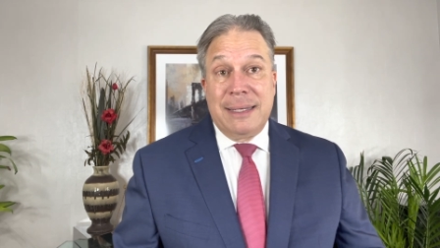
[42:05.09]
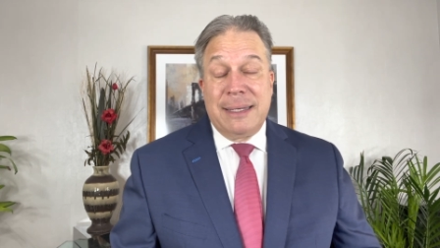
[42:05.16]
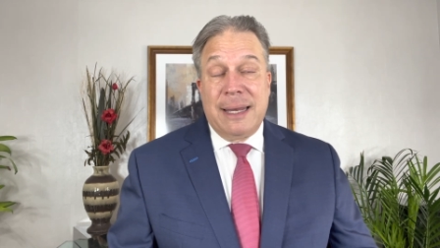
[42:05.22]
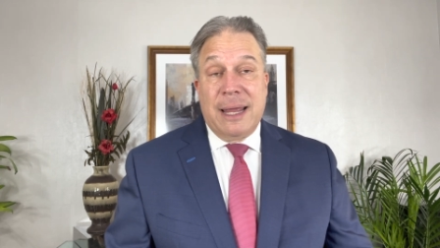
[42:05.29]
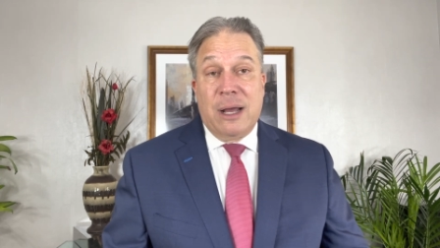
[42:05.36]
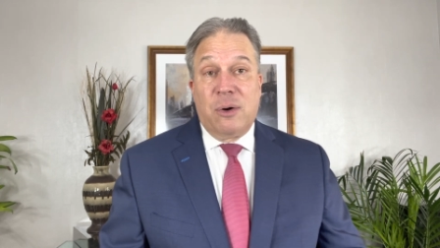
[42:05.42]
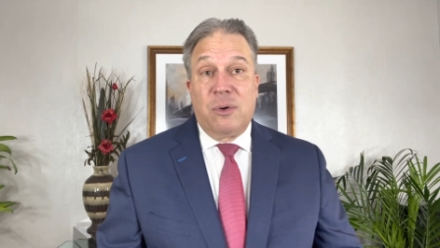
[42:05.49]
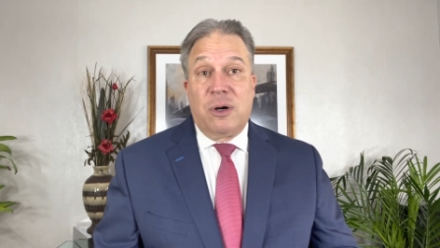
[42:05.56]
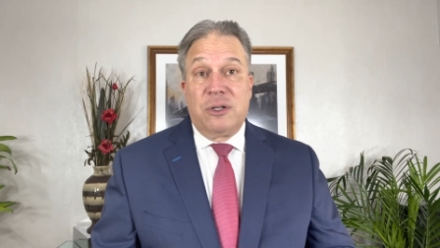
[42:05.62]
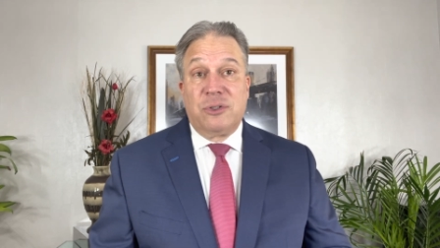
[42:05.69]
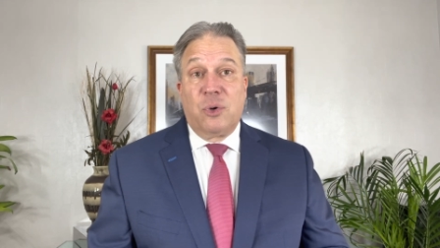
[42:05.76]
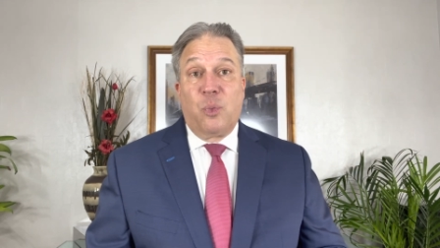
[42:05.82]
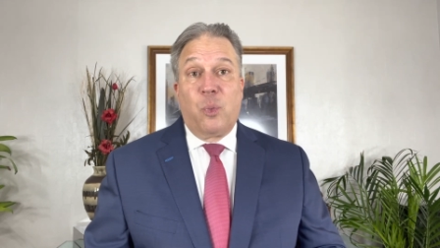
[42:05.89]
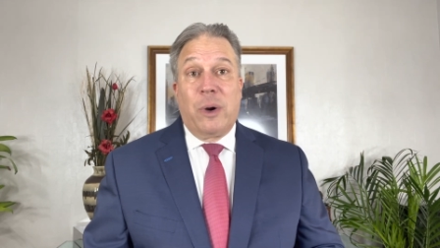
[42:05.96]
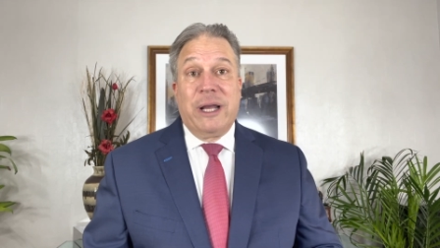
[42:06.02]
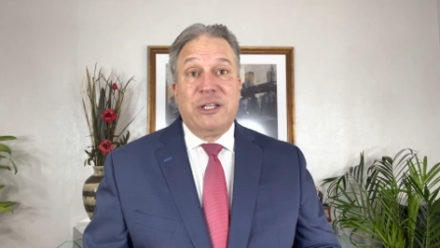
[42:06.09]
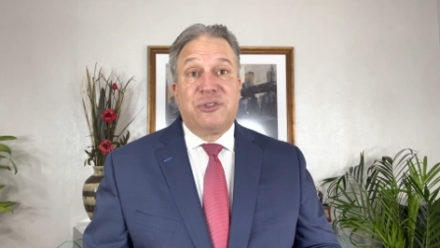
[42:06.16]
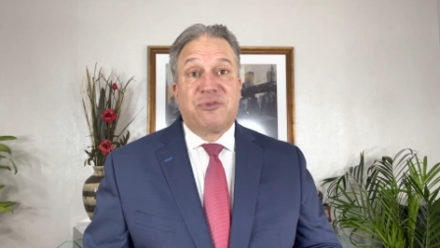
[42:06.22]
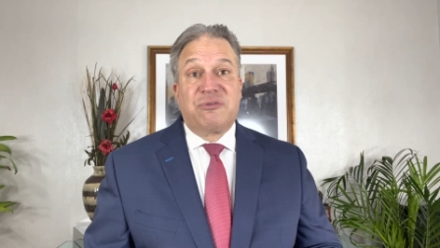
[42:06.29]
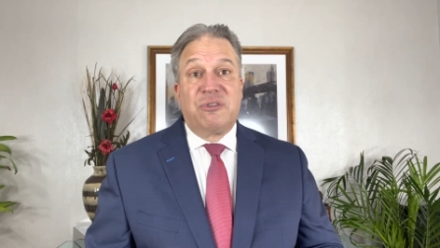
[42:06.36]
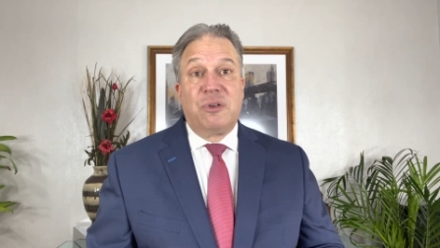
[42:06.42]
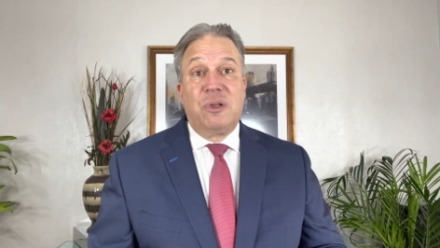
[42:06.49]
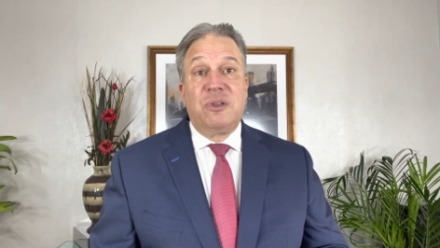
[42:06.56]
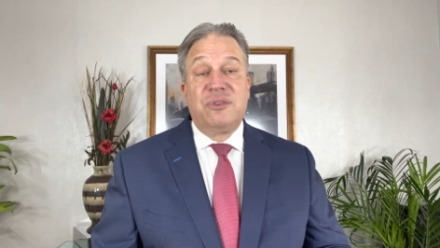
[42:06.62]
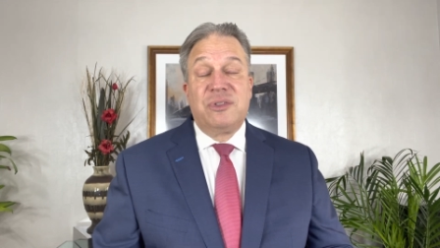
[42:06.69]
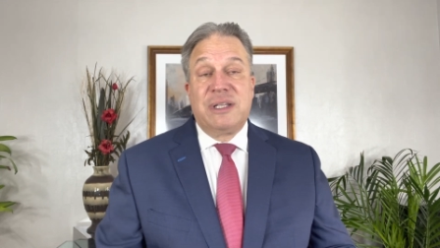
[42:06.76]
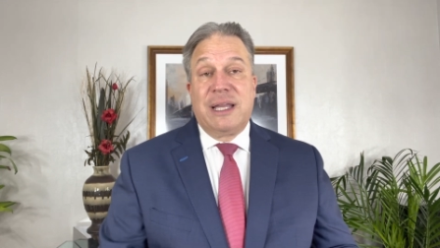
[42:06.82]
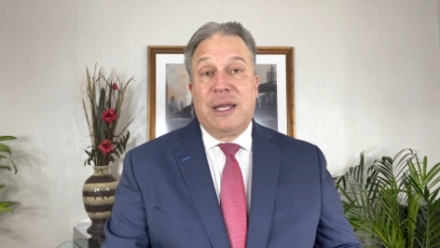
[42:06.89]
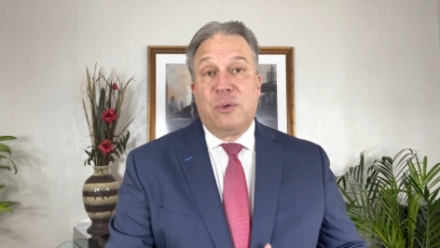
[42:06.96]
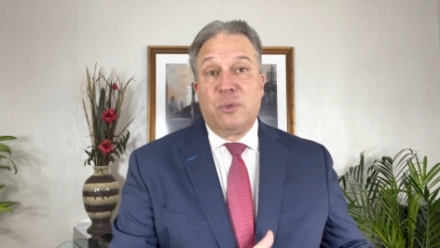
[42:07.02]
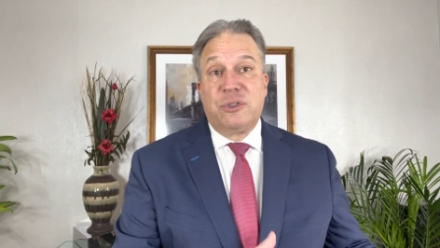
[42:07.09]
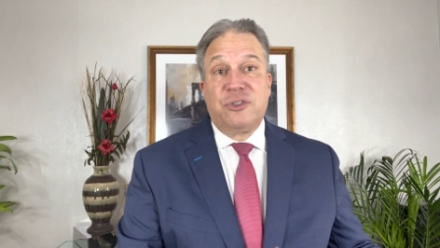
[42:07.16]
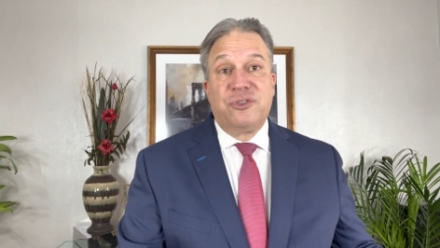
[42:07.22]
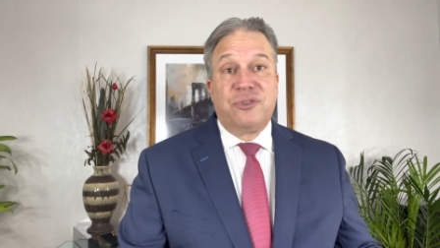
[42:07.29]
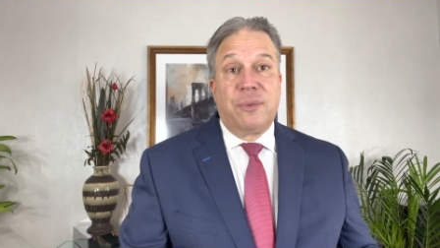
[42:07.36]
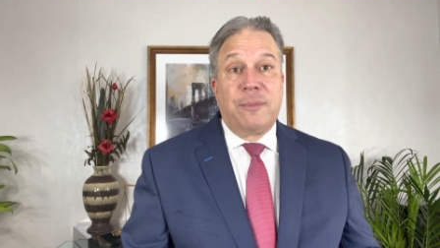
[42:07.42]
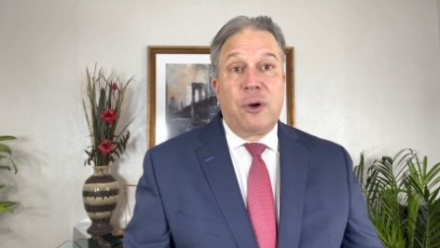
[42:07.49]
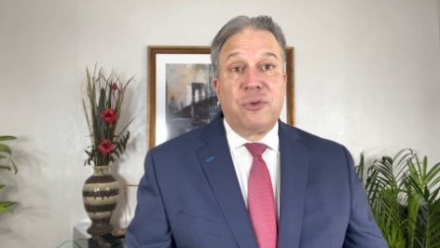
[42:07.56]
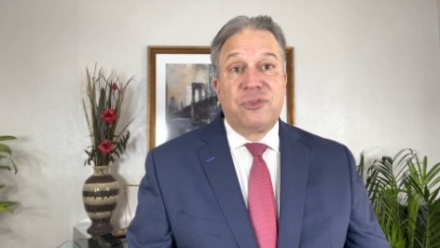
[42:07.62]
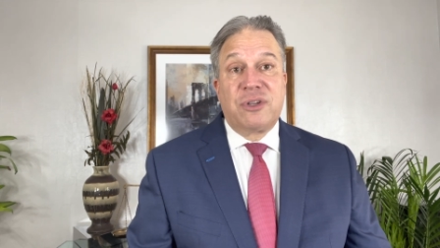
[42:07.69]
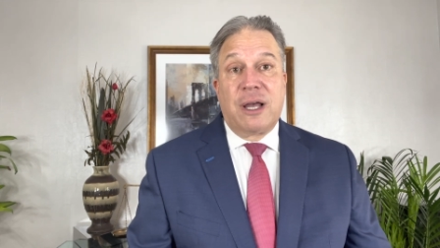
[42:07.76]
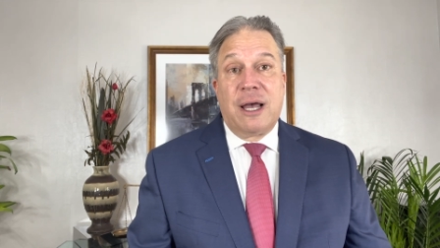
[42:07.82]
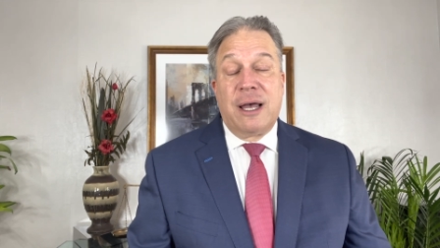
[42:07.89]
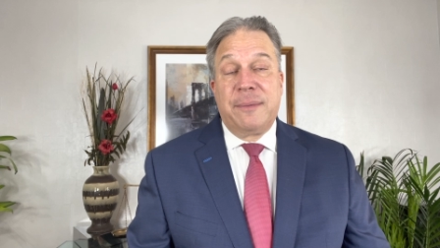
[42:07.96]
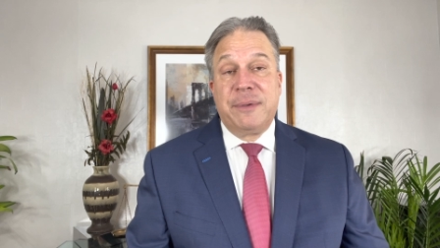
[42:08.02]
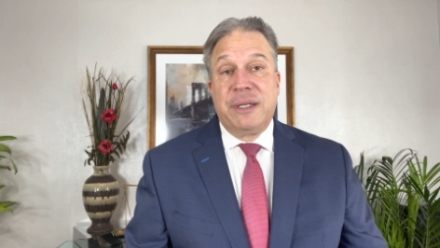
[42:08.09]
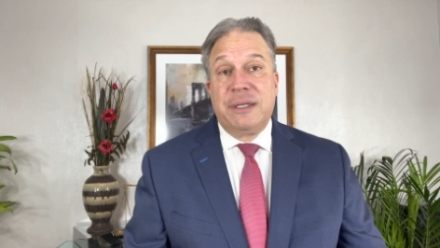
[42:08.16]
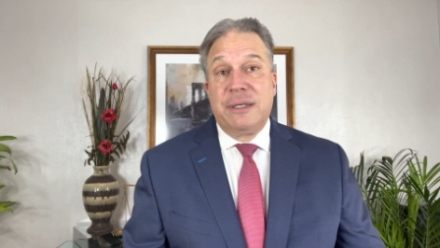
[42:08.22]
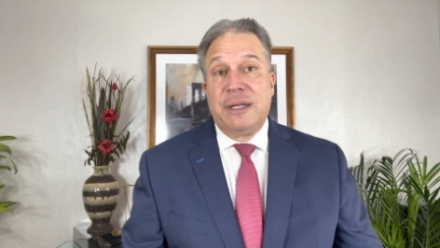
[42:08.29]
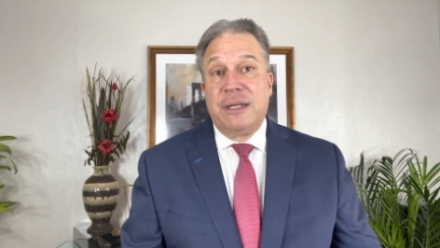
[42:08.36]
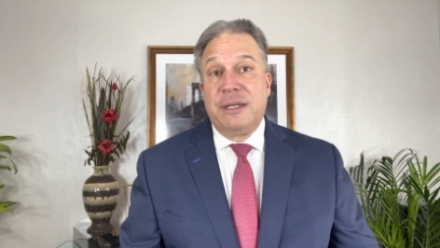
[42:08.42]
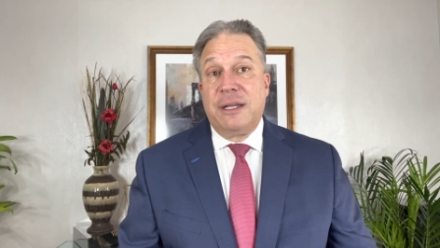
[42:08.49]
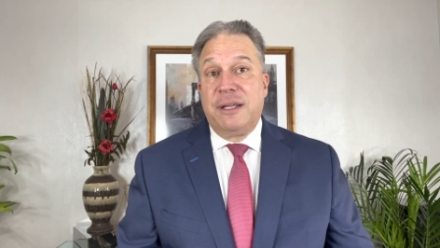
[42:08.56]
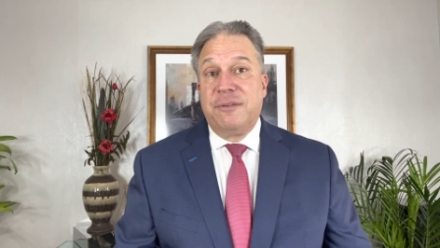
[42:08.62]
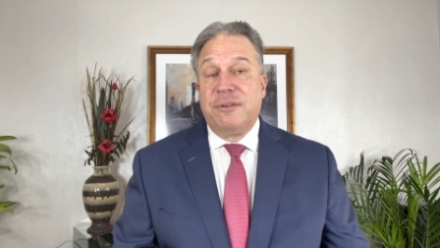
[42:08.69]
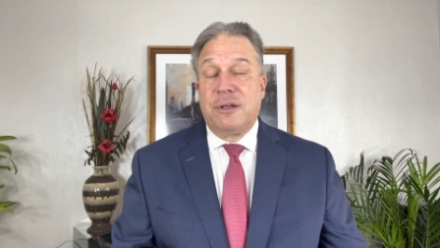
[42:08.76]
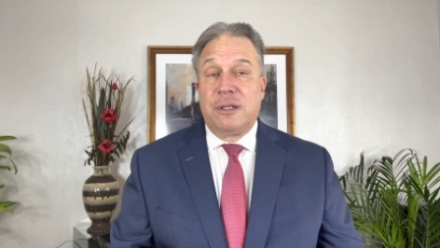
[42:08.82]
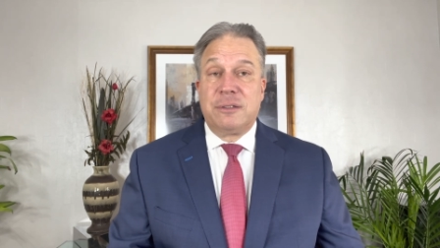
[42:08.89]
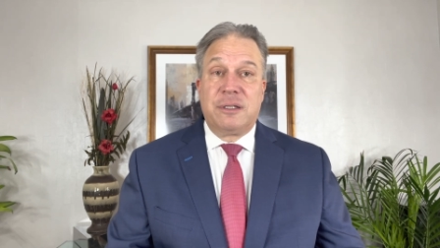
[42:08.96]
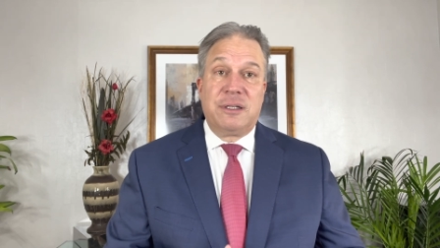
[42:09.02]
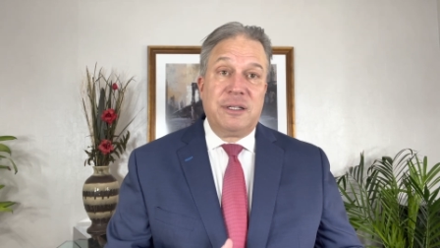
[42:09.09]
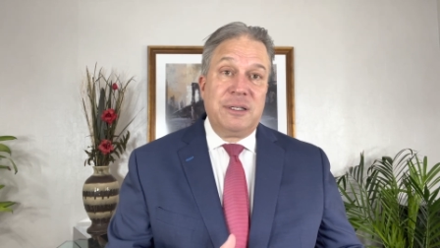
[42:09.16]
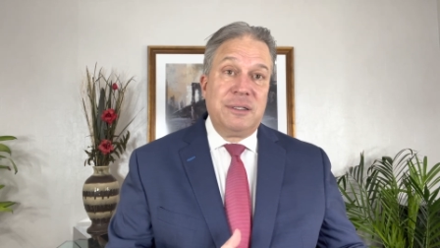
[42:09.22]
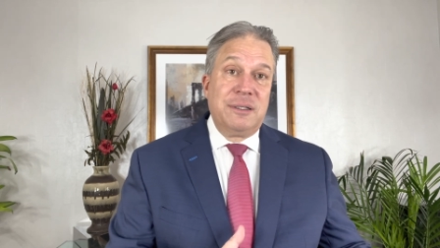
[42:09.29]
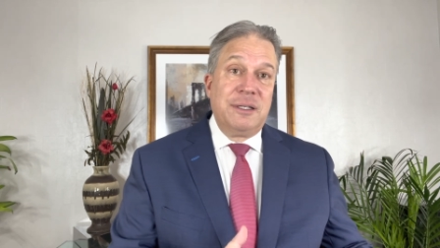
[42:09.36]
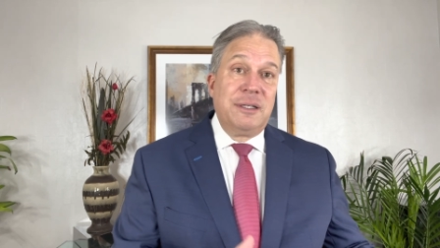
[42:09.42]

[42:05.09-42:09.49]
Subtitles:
Now, under White's rules, again, which is the most common, and even under the